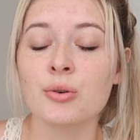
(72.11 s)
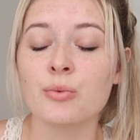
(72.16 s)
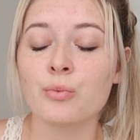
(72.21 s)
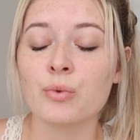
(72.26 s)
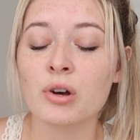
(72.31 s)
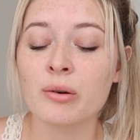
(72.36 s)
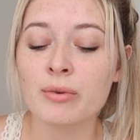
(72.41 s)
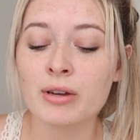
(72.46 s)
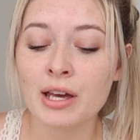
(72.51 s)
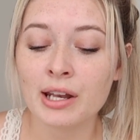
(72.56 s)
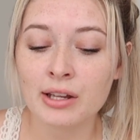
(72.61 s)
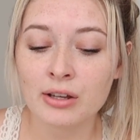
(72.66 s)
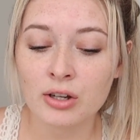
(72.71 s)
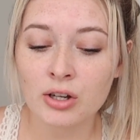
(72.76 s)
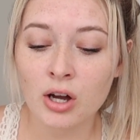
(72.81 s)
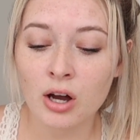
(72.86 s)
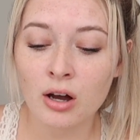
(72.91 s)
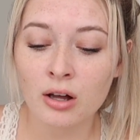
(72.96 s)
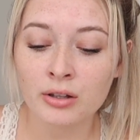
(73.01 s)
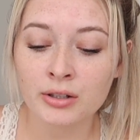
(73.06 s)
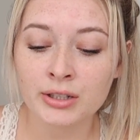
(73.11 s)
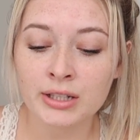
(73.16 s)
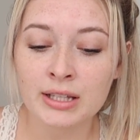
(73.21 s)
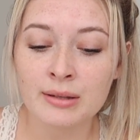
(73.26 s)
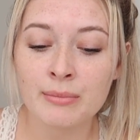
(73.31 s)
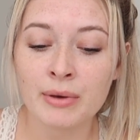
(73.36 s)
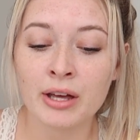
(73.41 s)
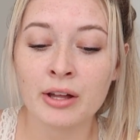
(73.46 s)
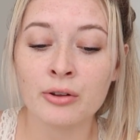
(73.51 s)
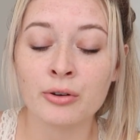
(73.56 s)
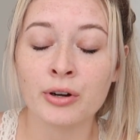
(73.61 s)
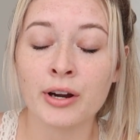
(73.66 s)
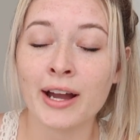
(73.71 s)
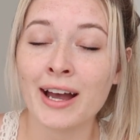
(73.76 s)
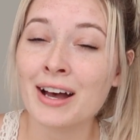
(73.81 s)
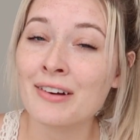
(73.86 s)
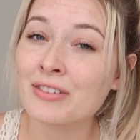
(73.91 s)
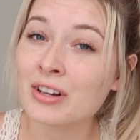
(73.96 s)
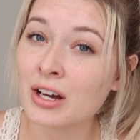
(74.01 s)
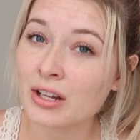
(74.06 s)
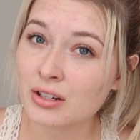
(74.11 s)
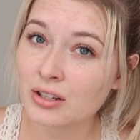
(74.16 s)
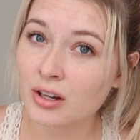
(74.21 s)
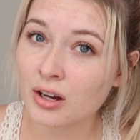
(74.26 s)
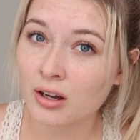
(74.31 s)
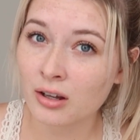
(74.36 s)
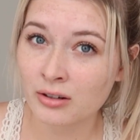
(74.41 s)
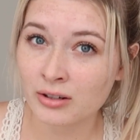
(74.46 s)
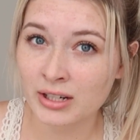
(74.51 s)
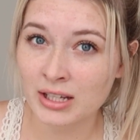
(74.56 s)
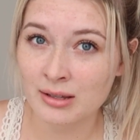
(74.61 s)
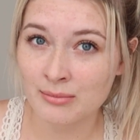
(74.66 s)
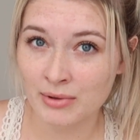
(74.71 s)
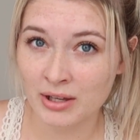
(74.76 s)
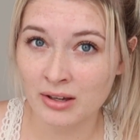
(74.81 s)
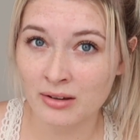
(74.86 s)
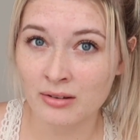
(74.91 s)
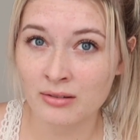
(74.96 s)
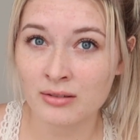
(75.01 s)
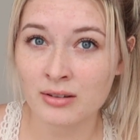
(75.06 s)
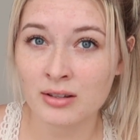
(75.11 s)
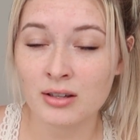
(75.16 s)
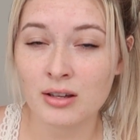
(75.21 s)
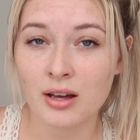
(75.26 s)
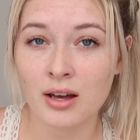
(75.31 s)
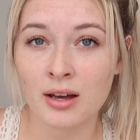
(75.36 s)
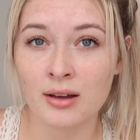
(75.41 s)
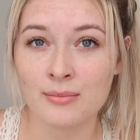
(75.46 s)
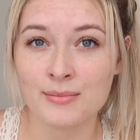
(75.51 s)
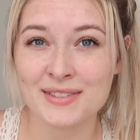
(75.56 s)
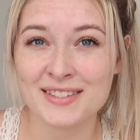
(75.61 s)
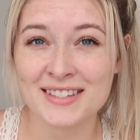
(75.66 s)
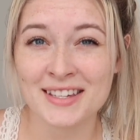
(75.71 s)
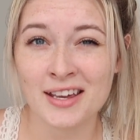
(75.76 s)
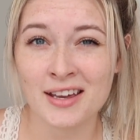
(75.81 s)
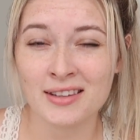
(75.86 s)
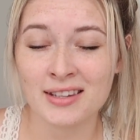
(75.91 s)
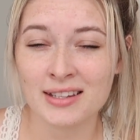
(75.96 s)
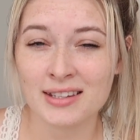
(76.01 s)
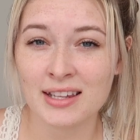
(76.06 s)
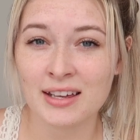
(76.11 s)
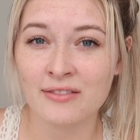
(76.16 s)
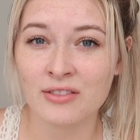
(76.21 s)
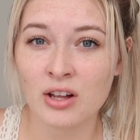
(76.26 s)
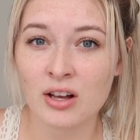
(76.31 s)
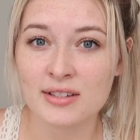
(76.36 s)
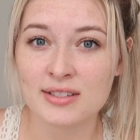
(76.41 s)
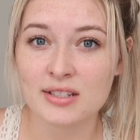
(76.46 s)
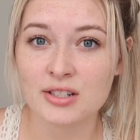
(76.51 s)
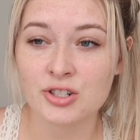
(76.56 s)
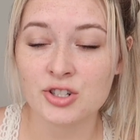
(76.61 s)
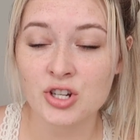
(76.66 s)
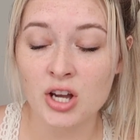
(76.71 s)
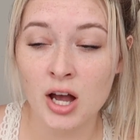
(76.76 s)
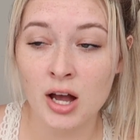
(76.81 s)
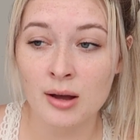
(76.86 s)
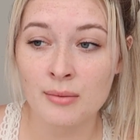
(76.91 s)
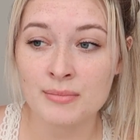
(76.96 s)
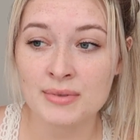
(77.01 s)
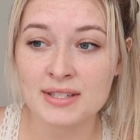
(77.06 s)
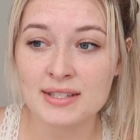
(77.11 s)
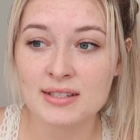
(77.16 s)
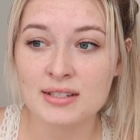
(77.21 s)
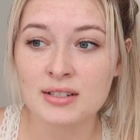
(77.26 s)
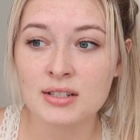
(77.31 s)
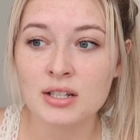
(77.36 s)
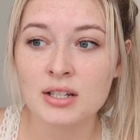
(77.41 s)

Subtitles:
will be getting a caller email or have gotten a caller email saying that they've lost their jobs.